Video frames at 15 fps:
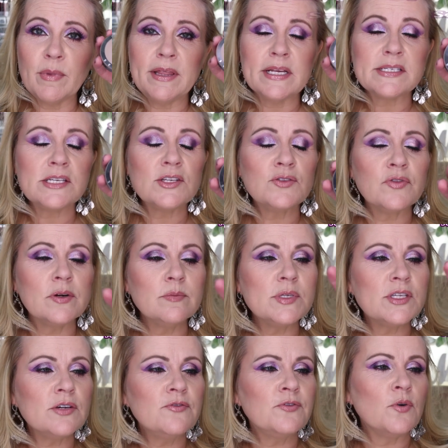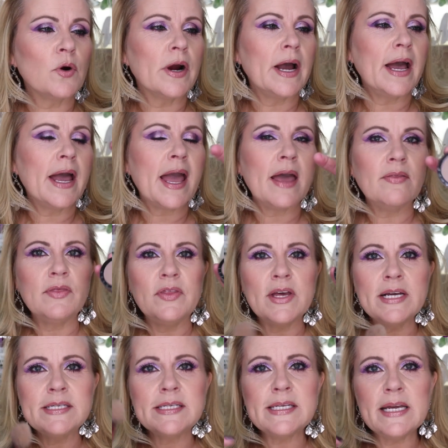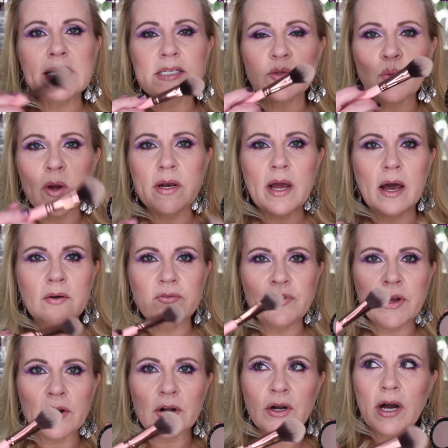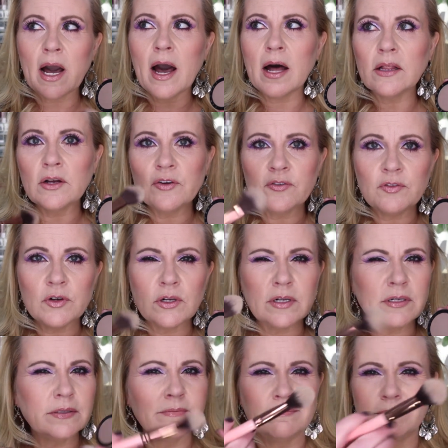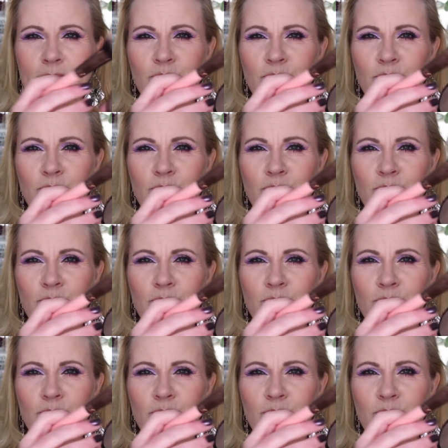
and this is from Sephora, and this is one of their colorful